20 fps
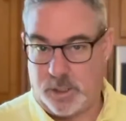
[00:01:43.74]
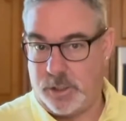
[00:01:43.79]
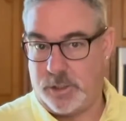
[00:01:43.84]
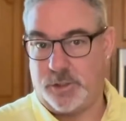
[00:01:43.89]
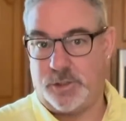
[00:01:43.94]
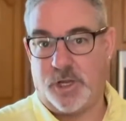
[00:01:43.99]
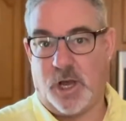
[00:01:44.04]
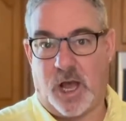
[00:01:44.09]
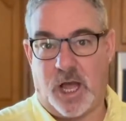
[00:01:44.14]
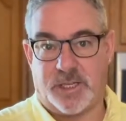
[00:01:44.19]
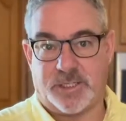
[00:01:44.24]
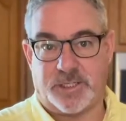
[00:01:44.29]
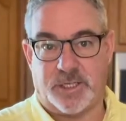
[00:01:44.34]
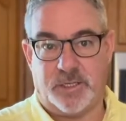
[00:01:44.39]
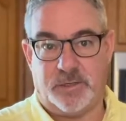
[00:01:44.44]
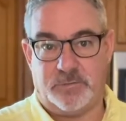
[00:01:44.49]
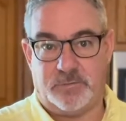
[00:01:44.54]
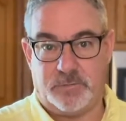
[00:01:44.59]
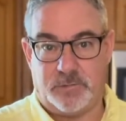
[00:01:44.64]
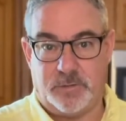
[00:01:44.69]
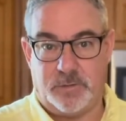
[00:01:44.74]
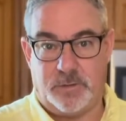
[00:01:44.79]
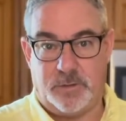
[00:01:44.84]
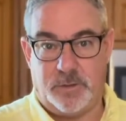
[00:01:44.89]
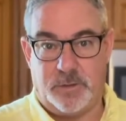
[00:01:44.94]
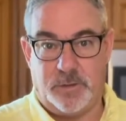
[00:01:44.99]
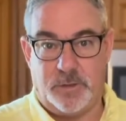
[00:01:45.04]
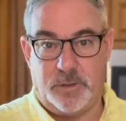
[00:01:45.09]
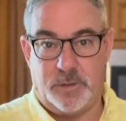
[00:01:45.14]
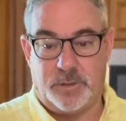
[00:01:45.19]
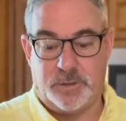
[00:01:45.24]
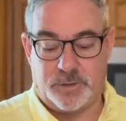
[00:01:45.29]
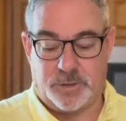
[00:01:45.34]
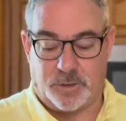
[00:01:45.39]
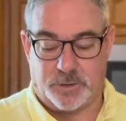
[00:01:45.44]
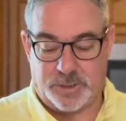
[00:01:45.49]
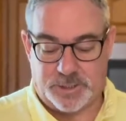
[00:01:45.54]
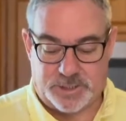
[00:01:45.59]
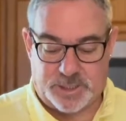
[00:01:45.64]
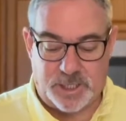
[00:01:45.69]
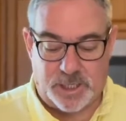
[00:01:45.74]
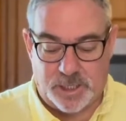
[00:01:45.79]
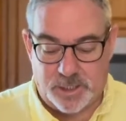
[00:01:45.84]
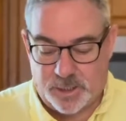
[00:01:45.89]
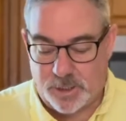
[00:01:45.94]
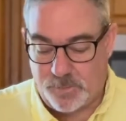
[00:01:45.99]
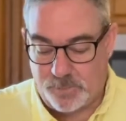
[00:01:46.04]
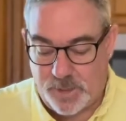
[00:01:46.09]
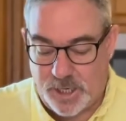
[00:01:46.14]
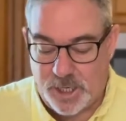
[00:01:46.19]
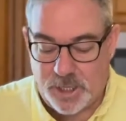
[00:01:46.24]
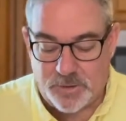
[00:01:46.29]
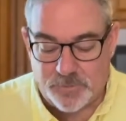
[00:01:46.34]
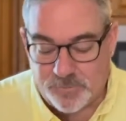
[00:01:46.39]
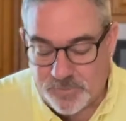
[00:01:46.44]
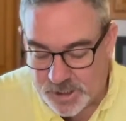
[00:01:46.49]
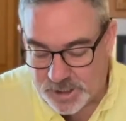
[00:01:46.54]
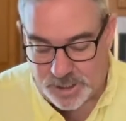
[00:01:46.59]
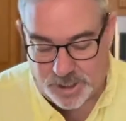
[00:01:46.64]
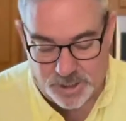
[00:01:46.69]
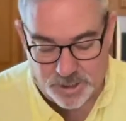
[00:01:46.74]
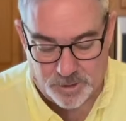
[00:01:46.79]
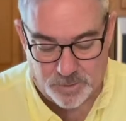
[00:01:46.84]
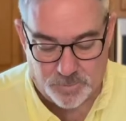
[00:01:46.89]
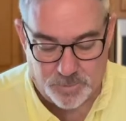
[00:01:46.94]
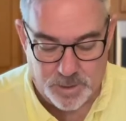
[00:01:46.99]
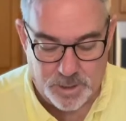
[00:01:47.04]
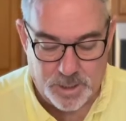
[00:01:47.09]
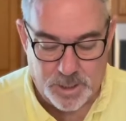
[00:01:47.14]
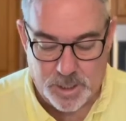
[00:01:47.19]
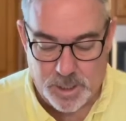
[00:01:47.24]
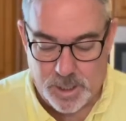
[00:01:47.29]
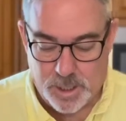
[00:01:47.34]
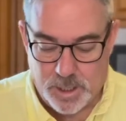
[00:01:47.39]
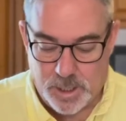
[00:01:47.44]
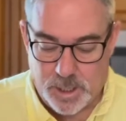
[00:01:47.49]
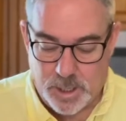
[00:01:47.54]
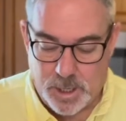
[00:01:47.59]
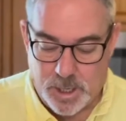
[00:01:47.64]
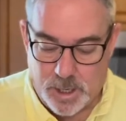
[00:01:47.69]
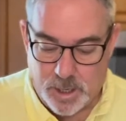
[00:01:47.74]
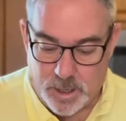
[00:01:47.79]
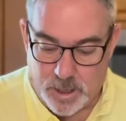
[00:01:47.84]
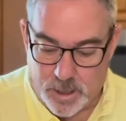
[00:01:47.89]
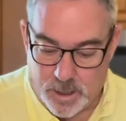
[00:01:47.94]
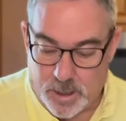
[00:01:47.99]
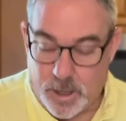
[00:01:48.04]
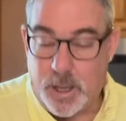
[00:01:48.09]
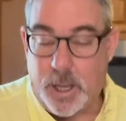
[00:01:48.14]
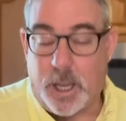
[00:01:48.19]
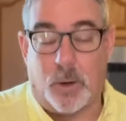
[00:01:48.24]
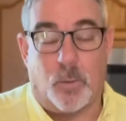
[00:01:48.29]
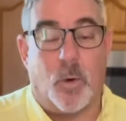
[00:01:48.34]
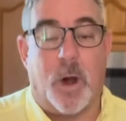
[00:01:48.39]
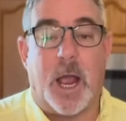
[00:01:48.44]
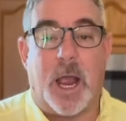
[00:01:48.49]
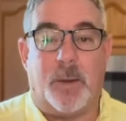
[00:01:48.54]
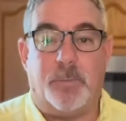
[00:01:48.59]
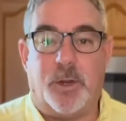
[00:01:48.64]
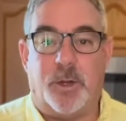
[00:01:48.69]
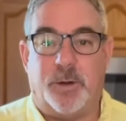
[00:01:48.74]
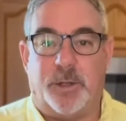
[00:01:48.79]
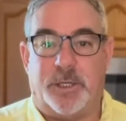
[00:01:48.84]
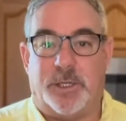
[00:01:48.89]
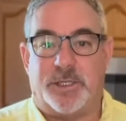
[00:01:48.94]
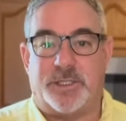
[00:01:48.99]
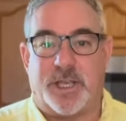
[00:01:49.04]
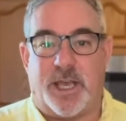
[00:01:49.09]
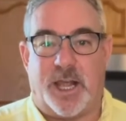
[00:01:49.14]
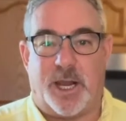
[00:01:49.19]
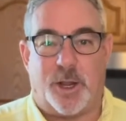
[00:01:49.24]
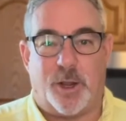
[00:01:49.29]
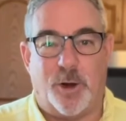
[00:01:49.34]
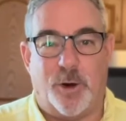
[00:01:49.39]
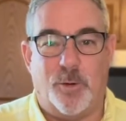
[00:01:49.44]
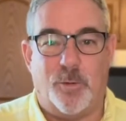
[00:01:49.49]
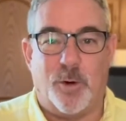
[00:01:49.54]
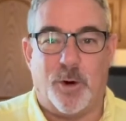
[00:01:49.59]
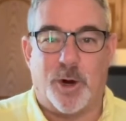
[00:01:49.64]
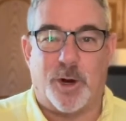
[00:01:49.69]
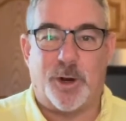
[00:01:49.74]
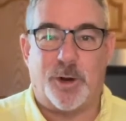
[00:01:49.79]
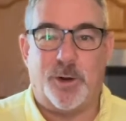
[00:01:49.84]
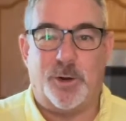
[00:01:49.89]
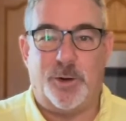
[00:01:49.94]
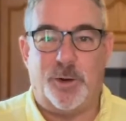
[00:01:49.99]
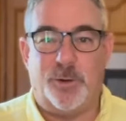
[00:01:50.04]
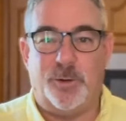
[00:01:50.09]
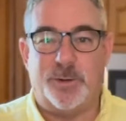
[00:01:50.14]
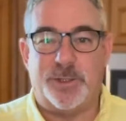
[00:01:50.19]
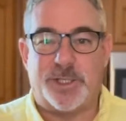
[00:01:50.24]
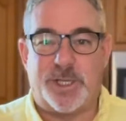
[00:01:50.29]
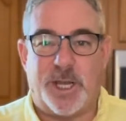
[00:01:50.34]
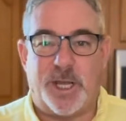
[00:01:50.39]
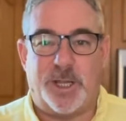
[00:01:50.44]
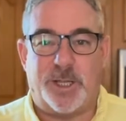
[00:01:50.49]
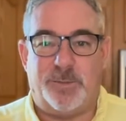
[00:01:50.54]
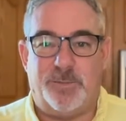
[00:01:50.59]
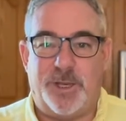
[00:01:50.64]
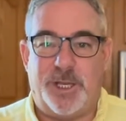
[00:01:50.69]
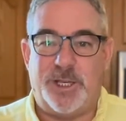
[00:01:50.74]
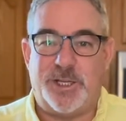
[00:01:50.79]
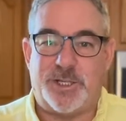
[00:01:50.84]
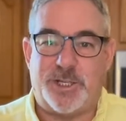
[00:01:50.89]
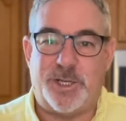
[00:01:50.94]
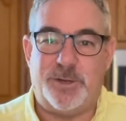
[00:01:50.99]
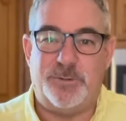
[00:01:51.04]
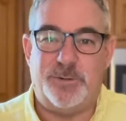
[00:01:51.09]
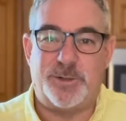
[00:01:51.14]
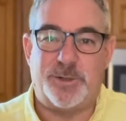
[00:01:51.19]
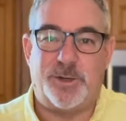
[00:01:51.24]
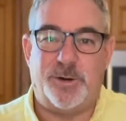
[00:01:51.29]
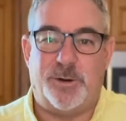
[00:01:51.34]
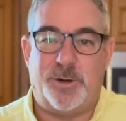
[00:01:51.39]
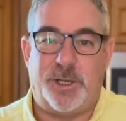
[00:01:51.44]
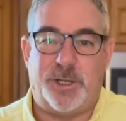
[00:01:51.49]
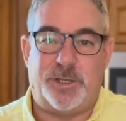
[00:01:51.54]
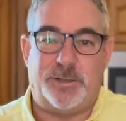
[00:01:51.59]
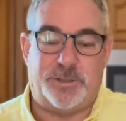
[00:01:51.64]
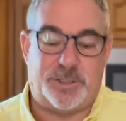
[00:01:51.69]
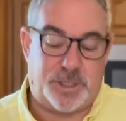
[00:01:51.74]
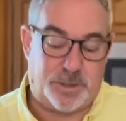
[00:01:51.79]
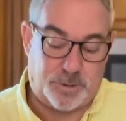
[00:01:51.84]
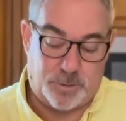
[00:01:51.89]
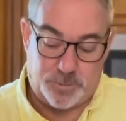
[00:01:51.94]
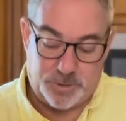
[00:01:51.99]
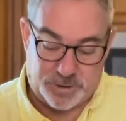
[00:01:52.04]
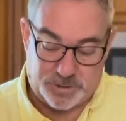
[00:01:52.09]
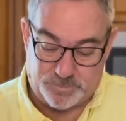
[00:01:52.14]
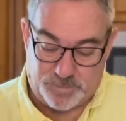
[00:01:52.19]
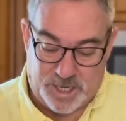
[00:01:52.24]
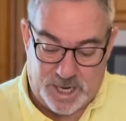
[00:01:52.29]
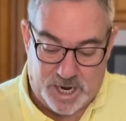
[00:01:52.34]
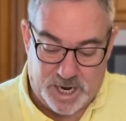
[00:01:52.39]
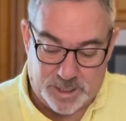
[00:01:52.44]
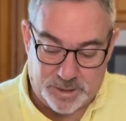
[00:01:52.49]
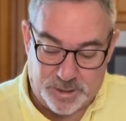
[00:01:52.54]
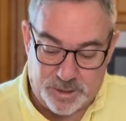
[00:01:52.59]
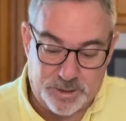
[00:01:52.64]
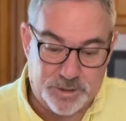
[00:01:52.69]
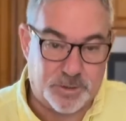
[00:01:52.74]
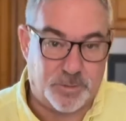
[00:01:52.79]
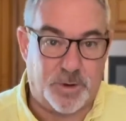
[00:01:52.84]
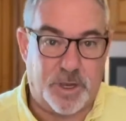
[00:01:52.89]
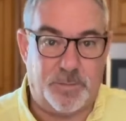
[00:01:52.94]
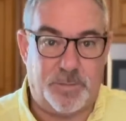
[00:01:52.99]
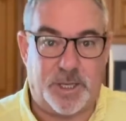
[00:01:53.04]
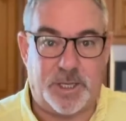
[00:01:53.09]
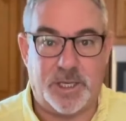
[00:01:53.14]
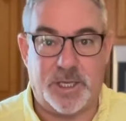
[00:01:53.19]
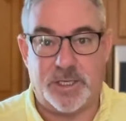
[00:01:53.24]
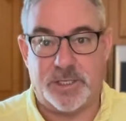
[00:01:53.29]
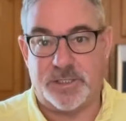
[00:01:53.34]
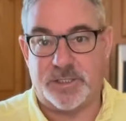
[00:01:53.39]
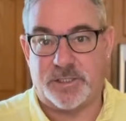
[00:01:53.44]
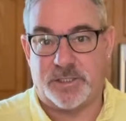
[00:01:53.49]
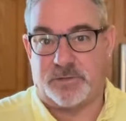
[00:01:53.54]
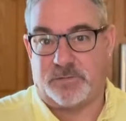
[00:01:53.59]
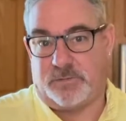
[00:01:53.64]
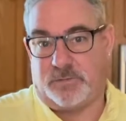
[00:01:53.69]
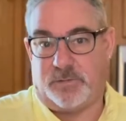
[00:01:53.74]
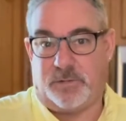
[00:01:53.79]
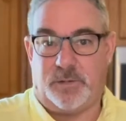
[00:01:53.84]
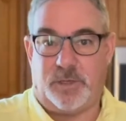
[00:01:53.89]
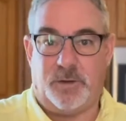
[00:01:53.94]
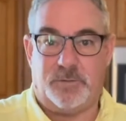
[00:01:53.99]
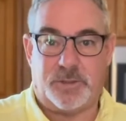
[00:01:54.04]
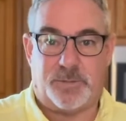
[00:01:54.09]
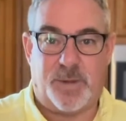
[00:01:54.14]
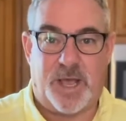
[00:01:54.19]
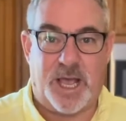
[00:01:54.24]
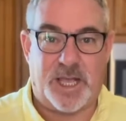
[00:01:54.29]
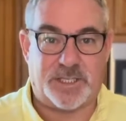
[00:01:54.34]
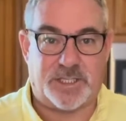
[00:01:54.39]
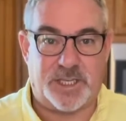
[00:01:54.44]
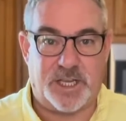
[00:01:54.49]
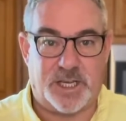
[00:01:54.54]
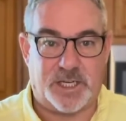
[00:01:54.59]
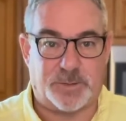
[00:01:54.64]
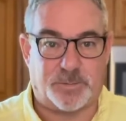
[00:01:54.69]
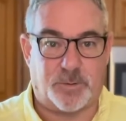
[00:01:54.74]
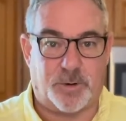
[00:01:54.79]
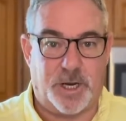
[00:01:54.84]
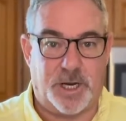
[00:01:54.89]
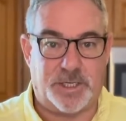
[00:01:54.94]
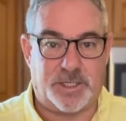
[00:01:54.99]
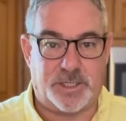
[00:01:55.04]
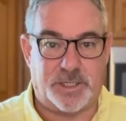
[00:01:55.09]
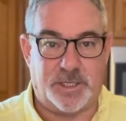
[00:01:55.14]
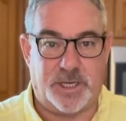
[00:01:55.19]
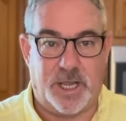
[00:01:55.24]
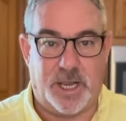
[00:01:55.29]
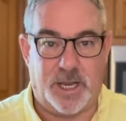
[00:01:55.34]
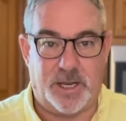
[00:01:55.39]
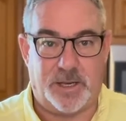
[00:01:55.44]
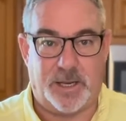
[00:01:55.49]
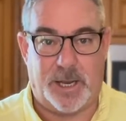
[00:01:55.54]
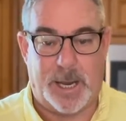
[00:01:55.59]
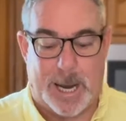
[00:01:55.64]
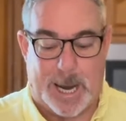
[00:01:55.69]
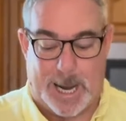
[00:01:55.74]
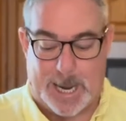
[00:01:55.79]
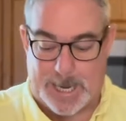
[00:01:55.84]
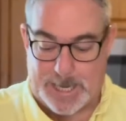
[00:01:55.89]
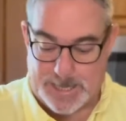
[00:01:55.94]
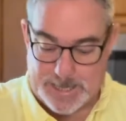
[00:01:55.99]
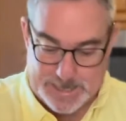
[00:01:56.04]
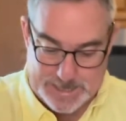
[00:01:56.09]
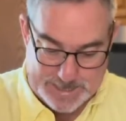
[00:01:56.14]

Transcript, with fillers: toss it. So let's get into the meat of the video and why I'm doing this. I had a coworker who was telling me she threw some canned goods away because it was past the expiration date, and